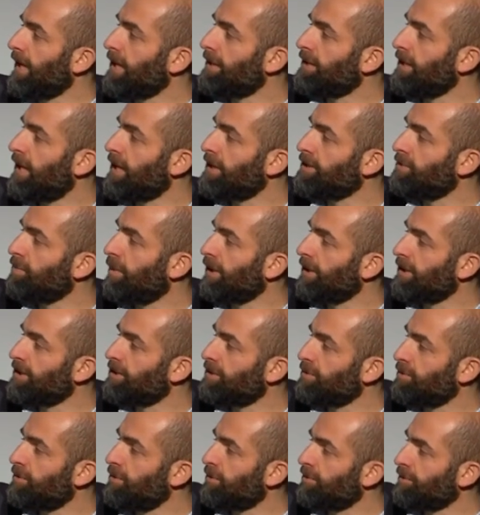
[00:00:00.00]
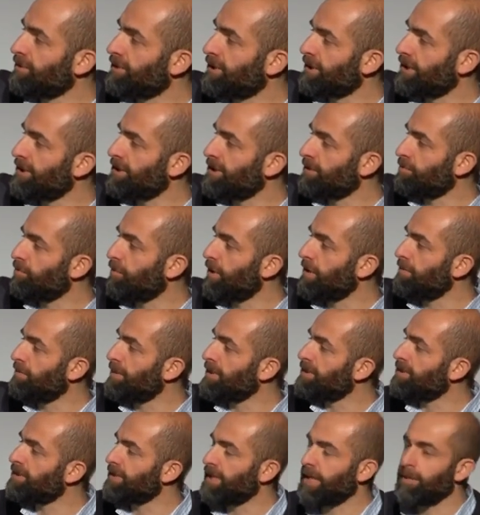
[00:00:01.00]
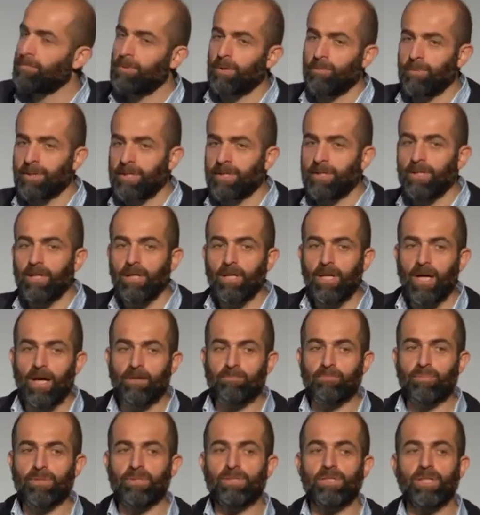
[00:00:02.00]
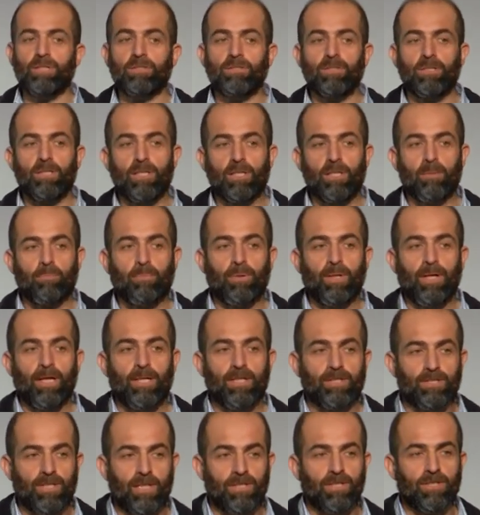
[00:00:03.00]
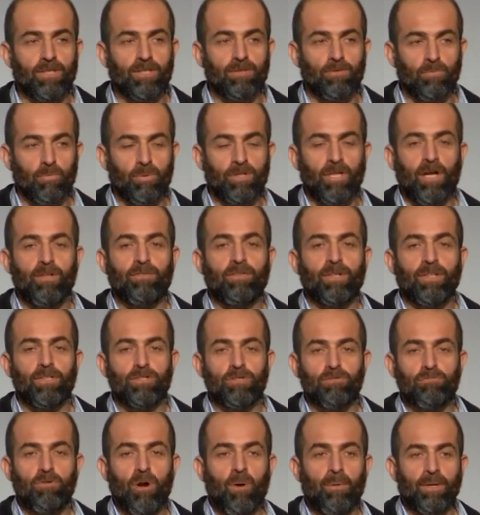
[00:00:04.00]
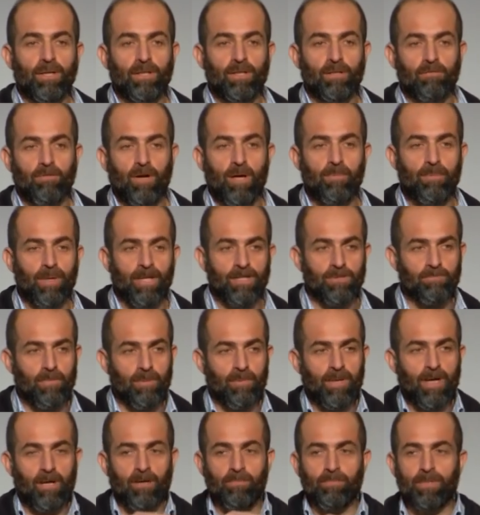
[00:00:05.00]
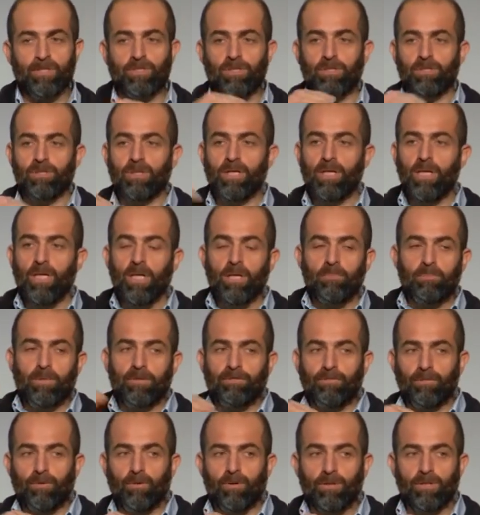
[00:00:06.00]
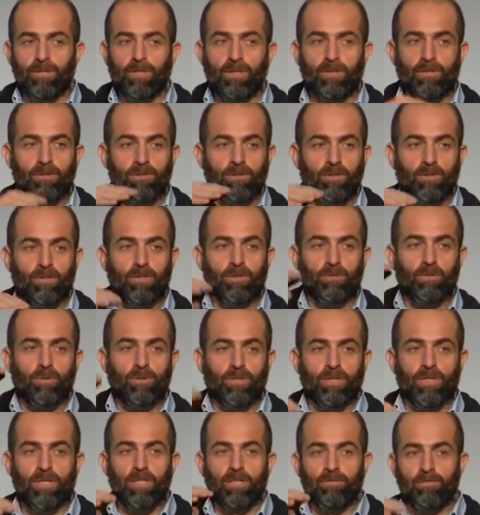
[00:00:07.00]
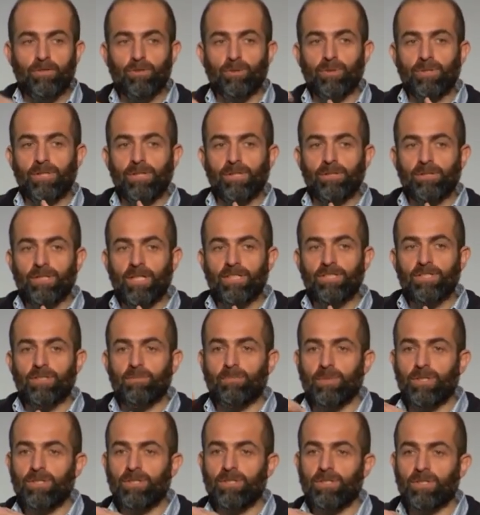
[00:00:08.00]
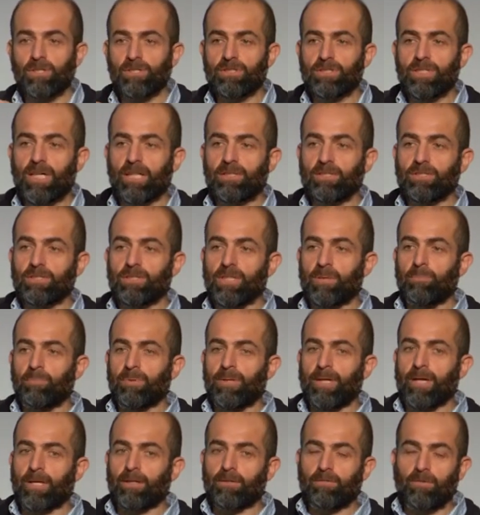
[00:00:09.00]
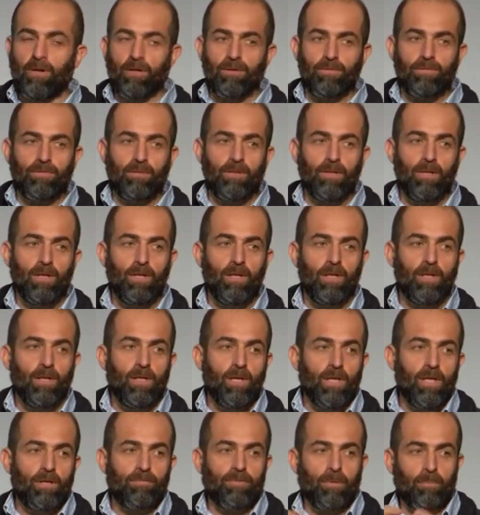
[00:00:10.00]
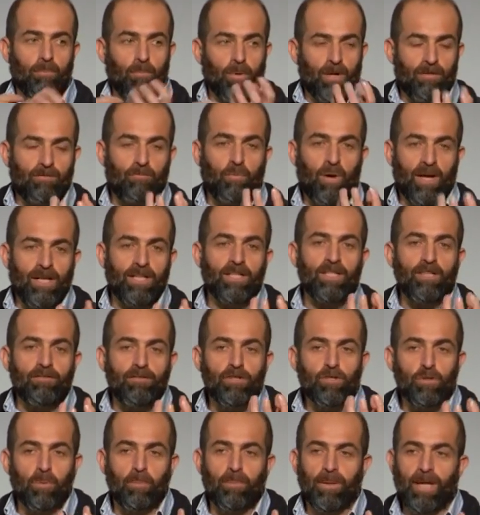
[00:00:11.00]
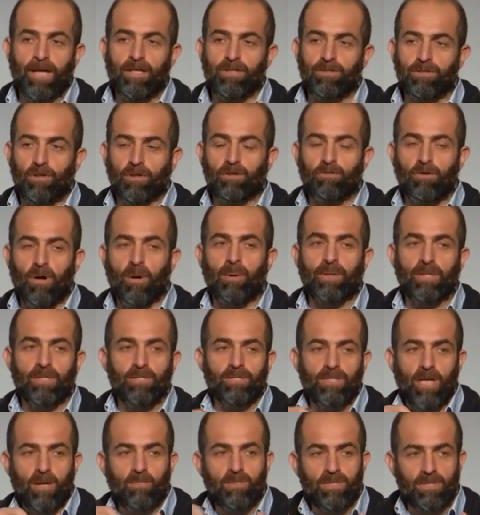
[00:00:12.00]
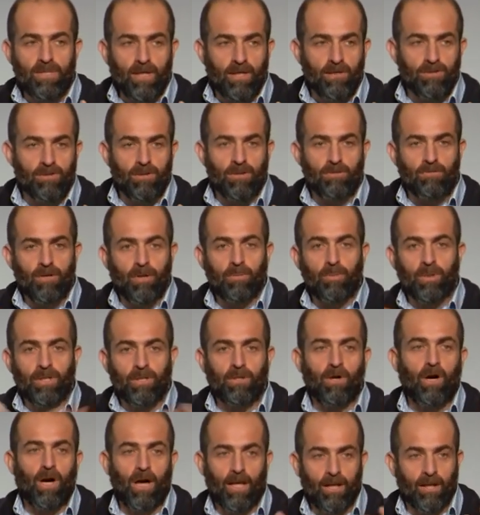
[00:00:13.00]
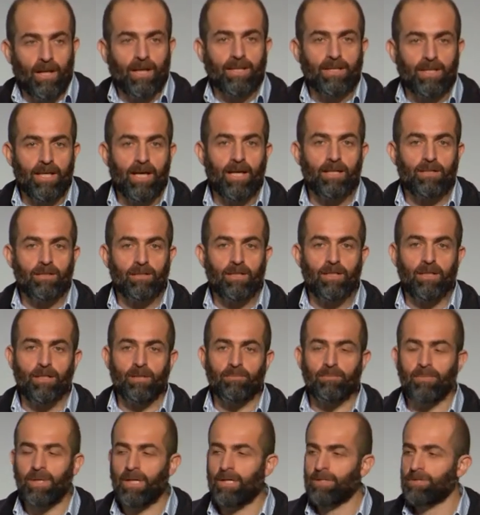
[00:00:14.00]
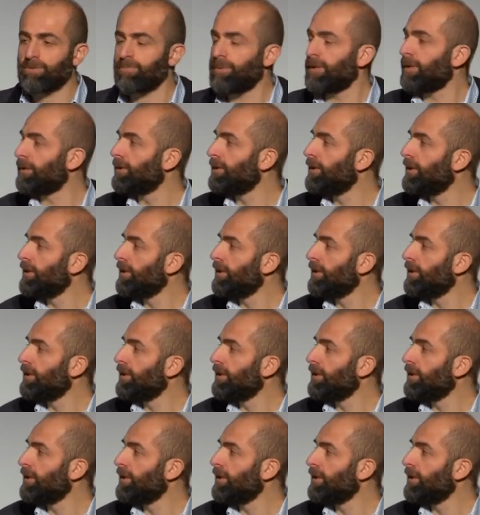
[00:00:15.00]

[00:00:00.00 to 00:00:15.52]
and as well as you will see some red bits there where we have predicted that the plant is actually, we don't think is growing at the right pace. Remember how I mentioned before, you can look at individual yield estimates and you can start to see plant growth. If one individual plant is not growing the same as the others on the row, we can highlight that as well.